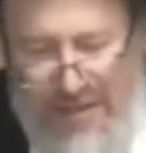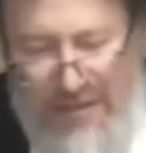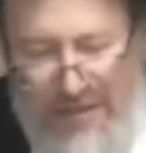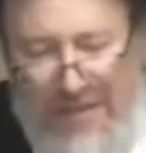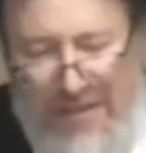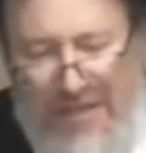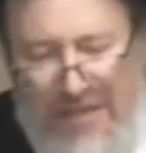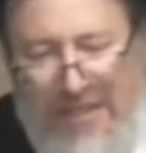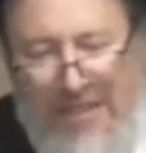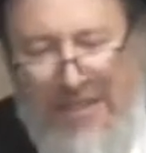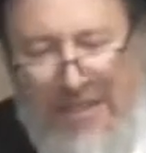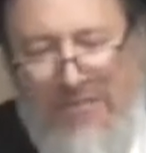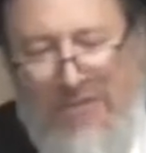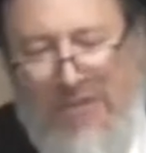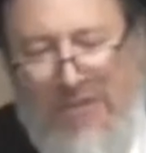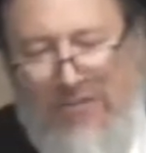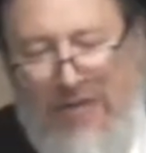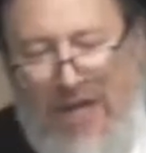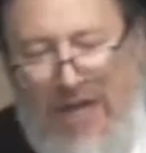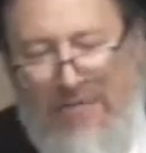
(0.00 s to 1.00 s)
of Yetzias
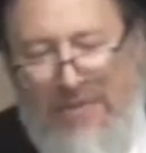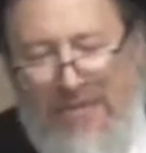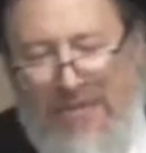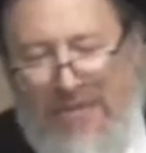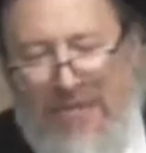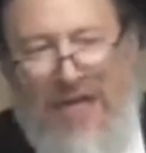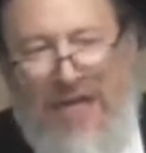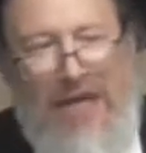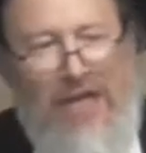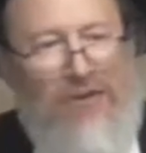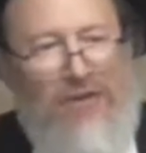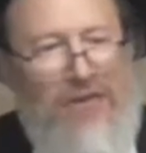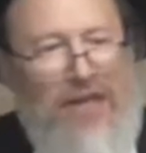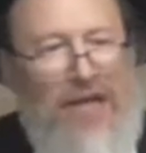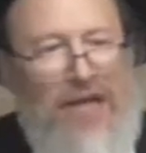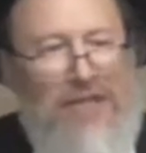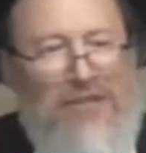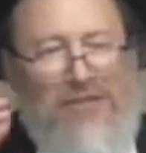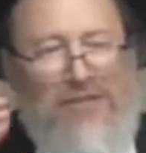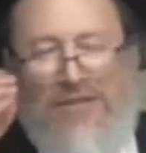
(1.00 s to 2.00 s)
Mitzrayim the entire
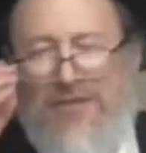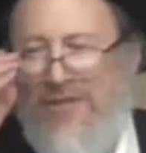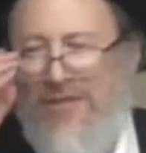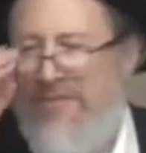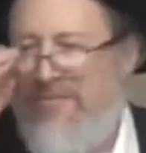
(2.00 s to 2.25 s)
night.